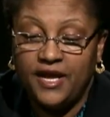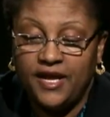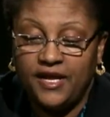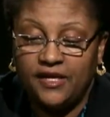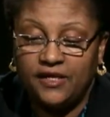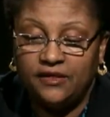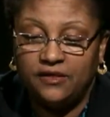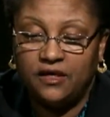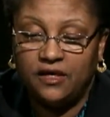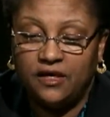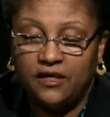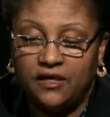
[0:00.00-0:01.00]
A,
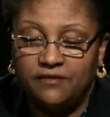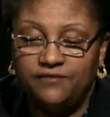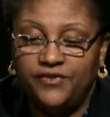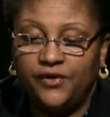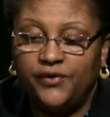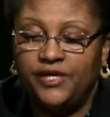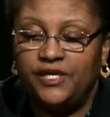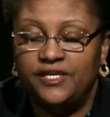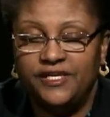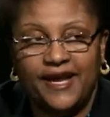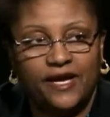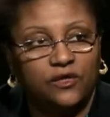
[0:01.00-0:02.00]
uh, a very
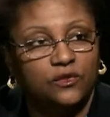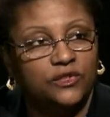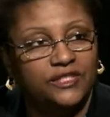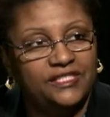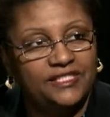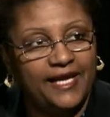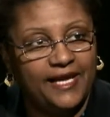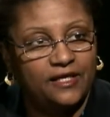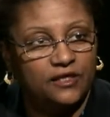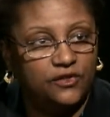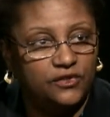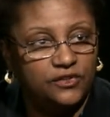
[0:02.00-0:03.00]
narrowly
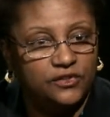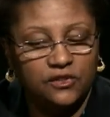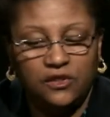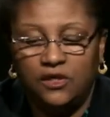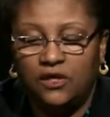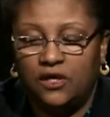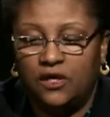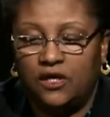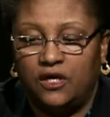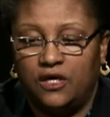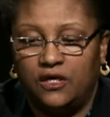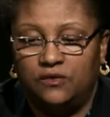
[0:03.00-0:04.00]
tailored
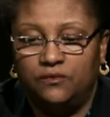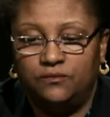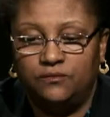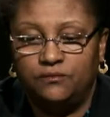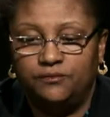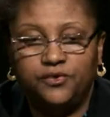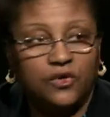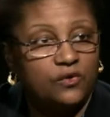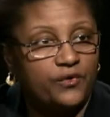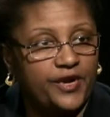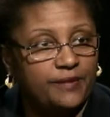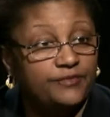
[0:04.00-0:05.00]
uh,
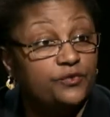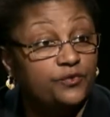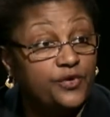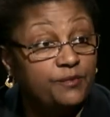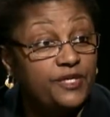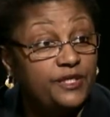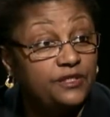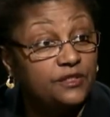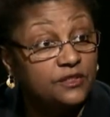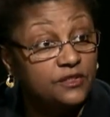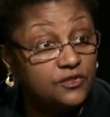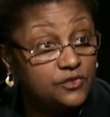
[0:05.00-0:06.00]
program to remedy
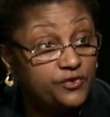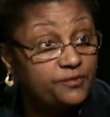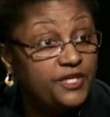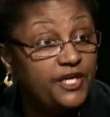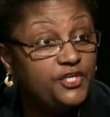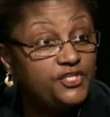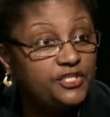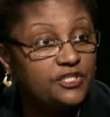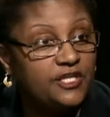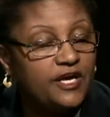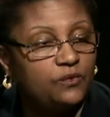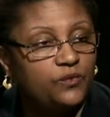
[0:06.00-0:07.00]

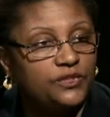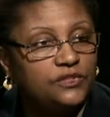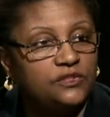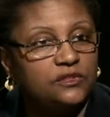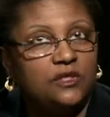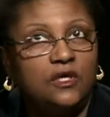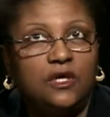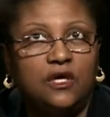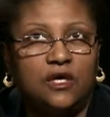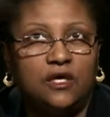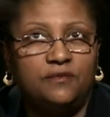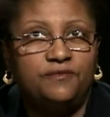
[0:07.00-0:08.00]
discrimination that was
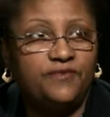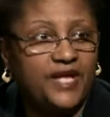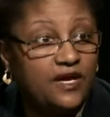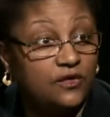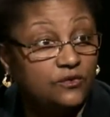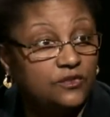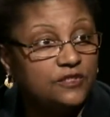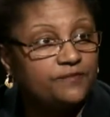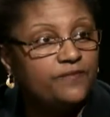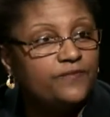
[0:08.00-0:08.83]
uh, found